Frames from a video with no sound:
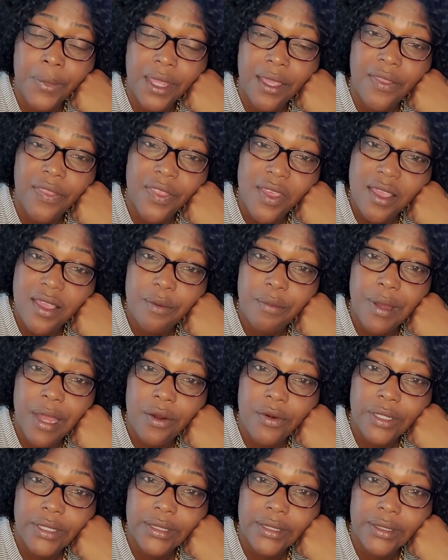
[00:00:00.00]
Think
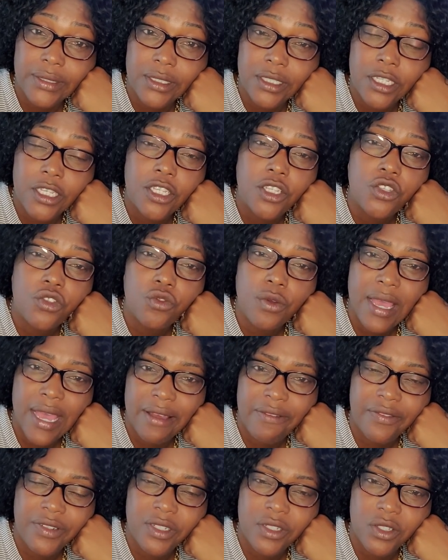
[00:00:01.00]
about it. You
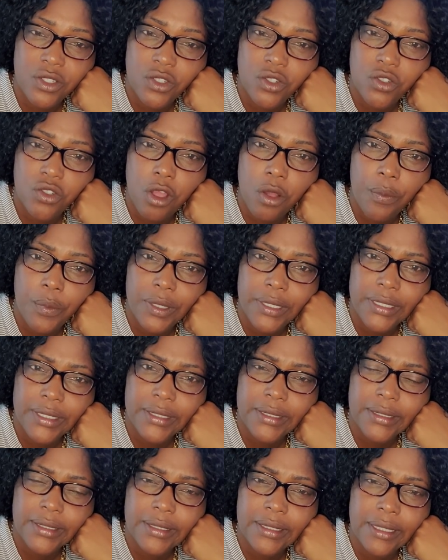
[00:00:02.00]
have to stop it.
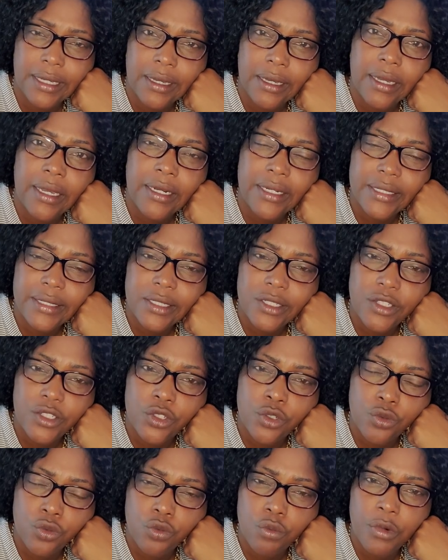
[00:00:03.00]
it is
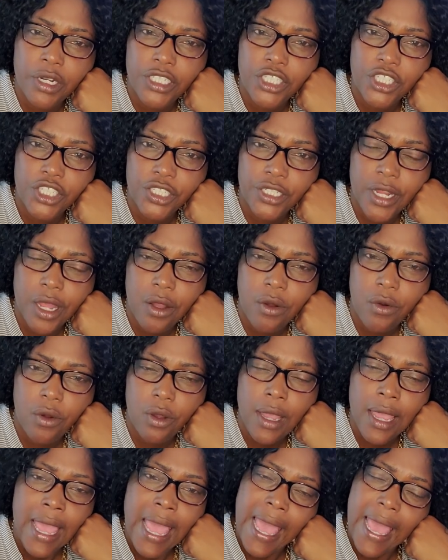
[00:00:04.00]
too much now.
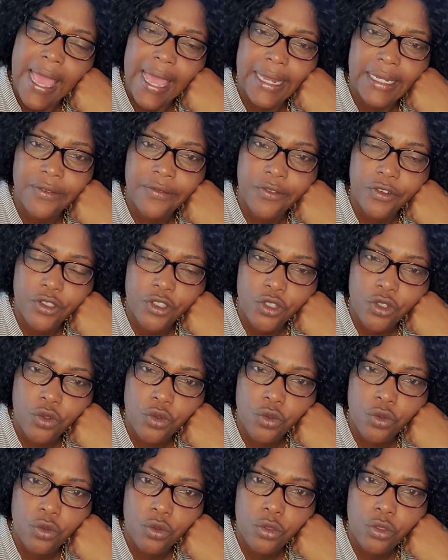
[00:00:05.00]
And for
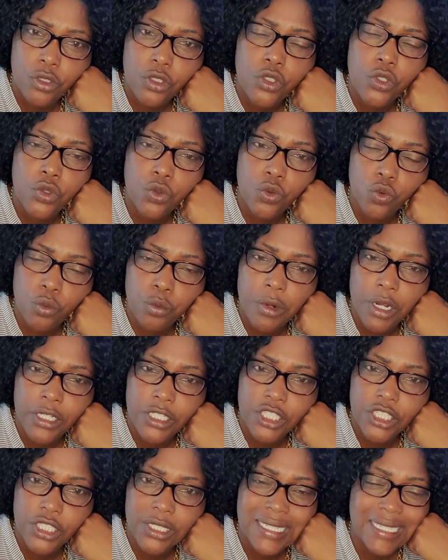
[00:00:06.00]
you, too
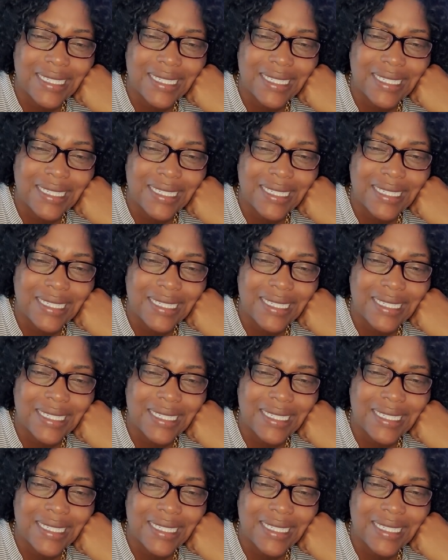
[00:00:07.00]
much is